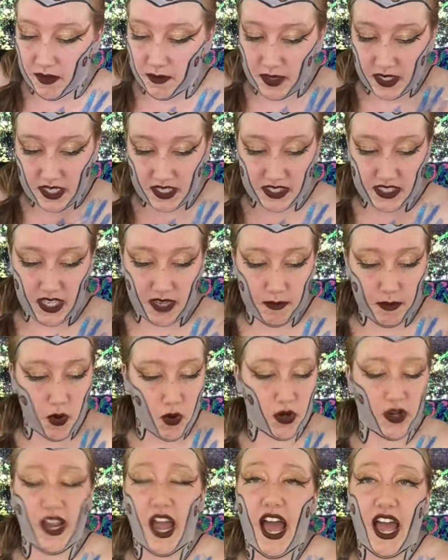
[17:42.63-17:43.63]
because that
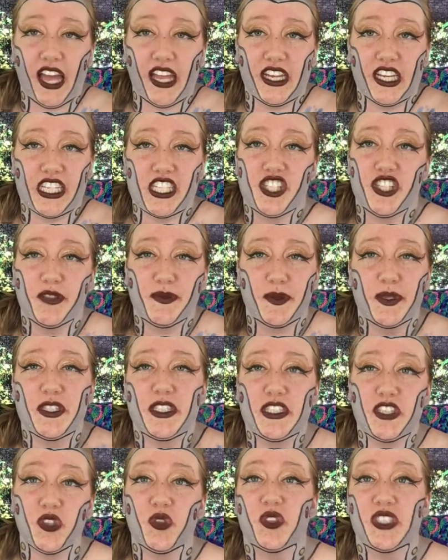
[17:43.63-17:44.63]
poor guy has just been
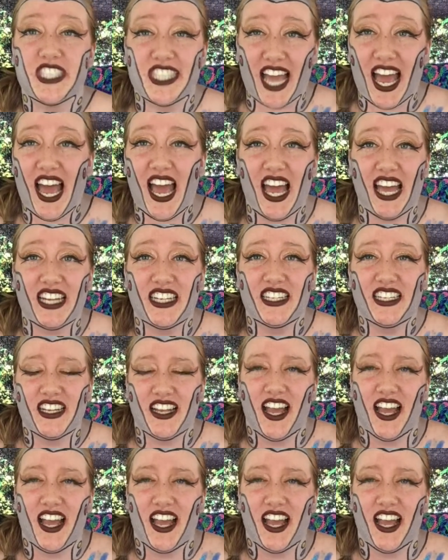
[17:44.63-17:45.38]
so sad